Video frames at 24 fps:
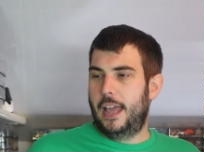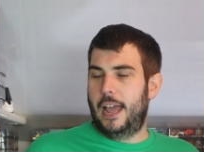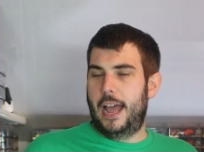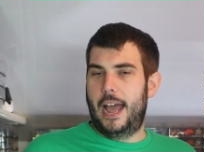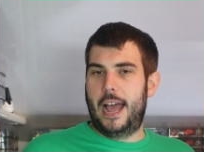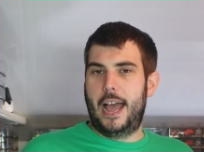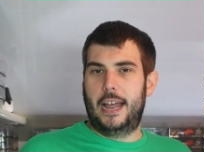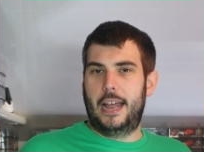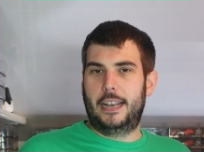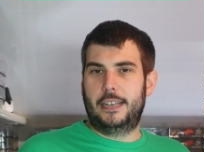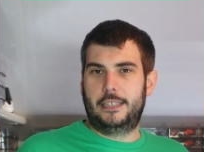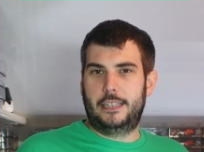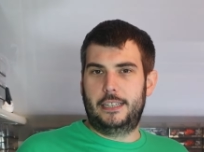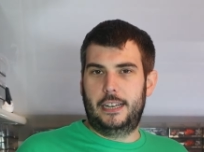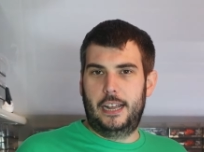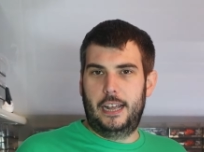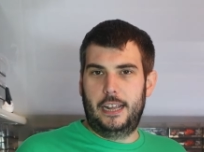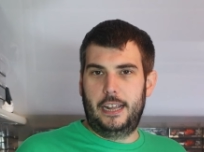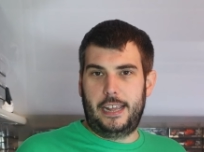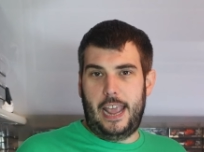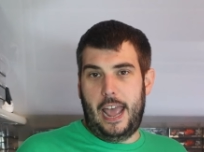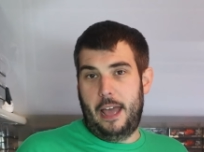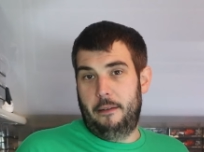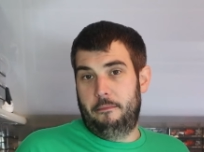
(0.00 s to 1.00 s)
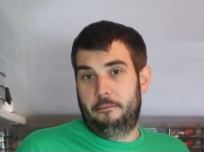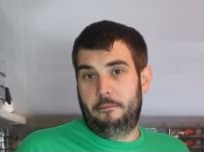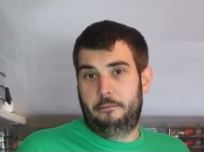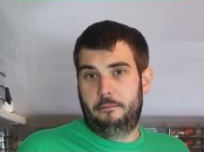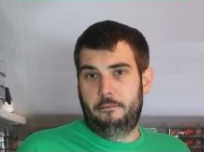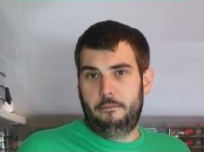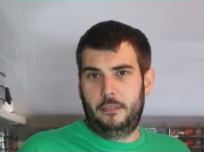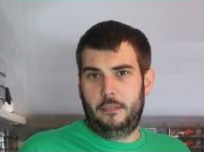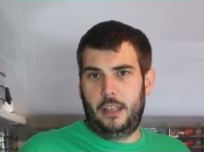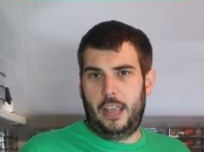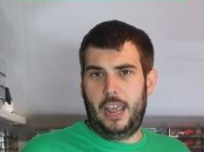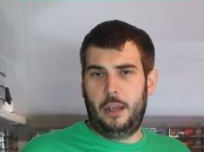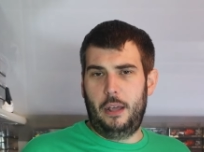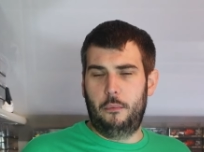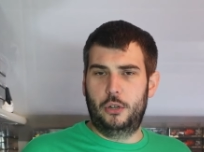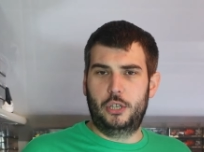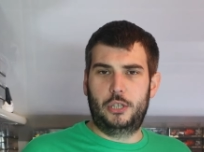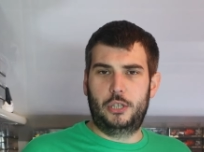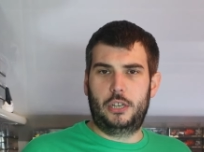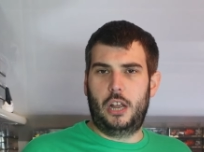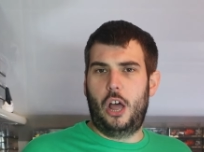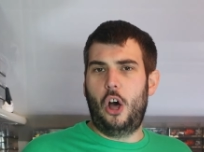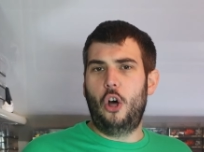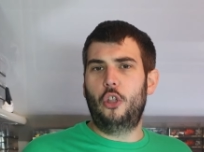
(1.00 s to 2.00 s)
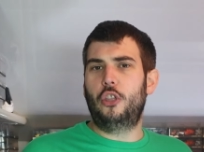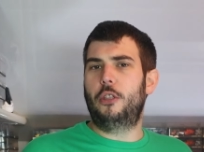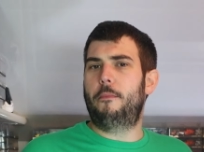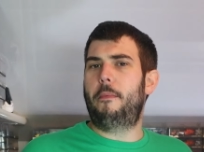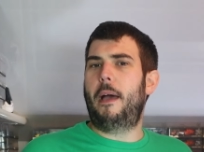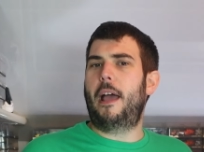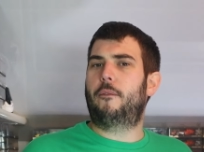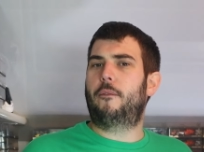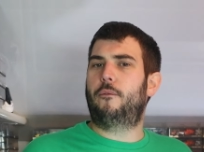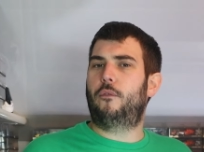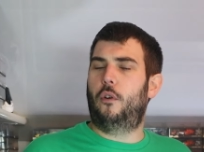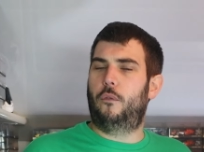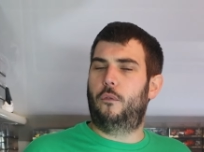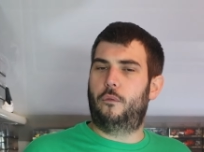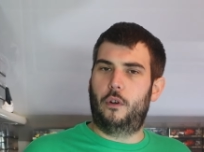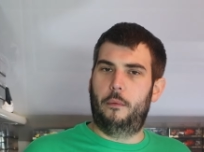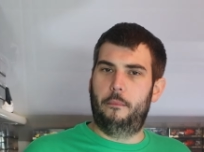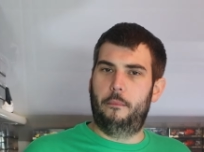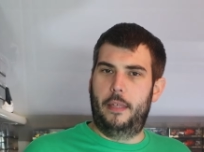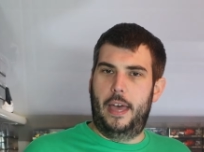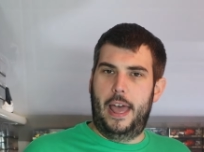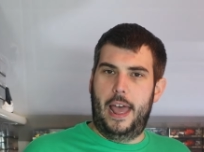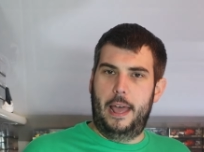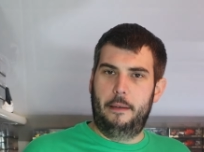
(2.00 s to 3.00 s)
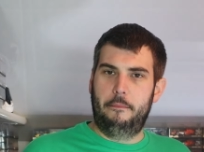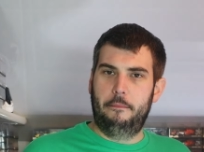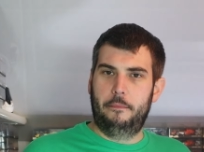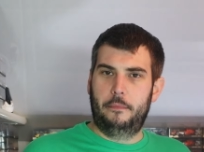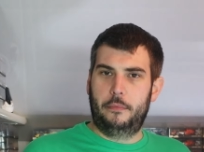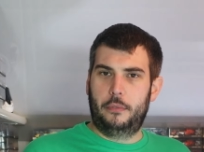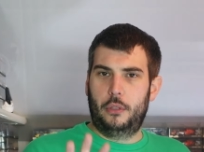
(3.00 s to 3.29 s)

And, yeah, it was on the back foot from there.